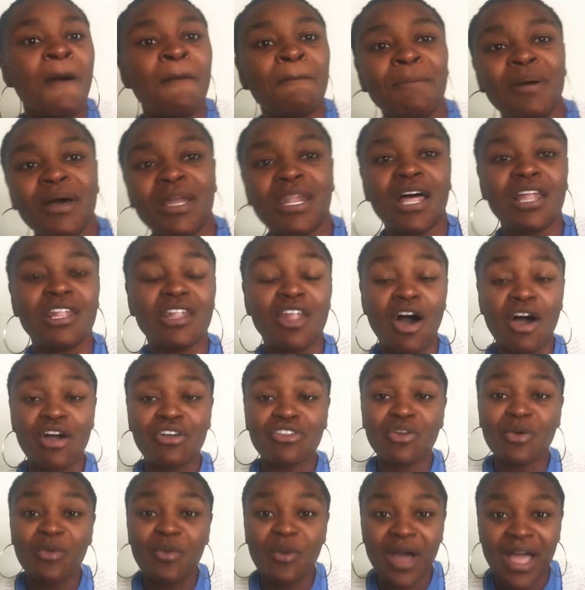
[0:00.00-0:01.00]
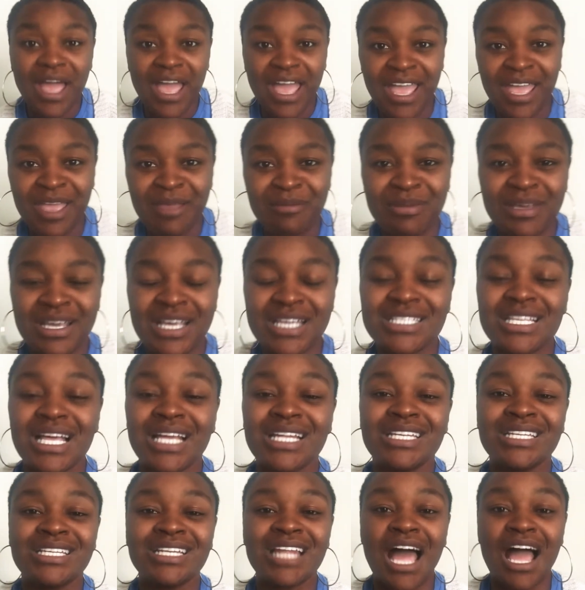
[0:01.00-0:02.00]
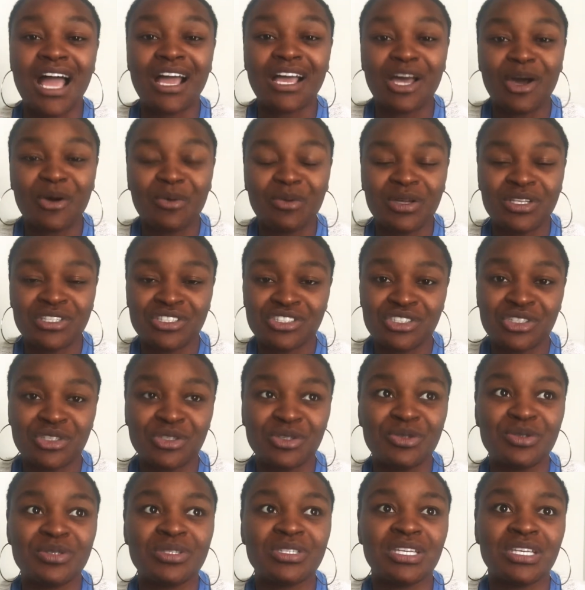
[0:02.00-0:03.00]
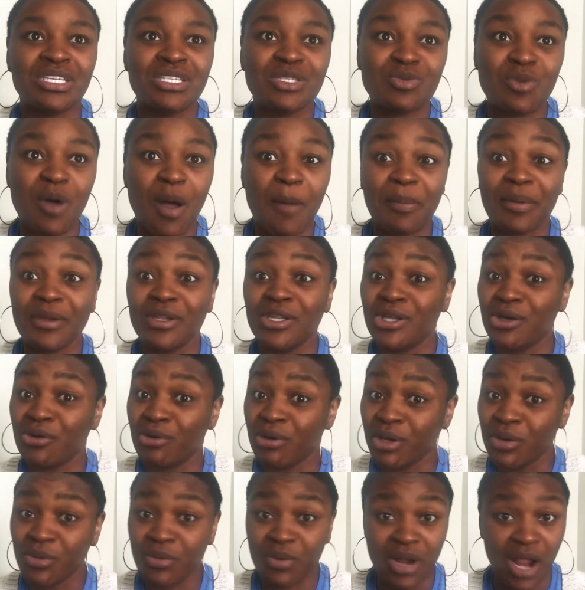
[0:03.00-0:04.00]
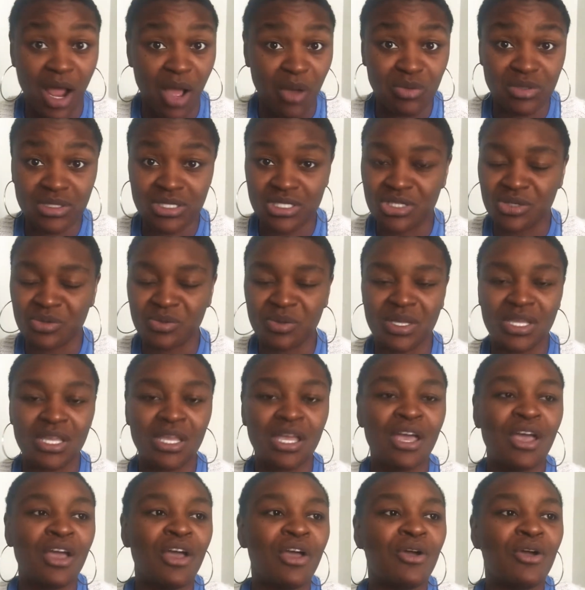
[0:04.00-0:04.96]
But along the way, because I did not go into seed swapping knowing what I was doing,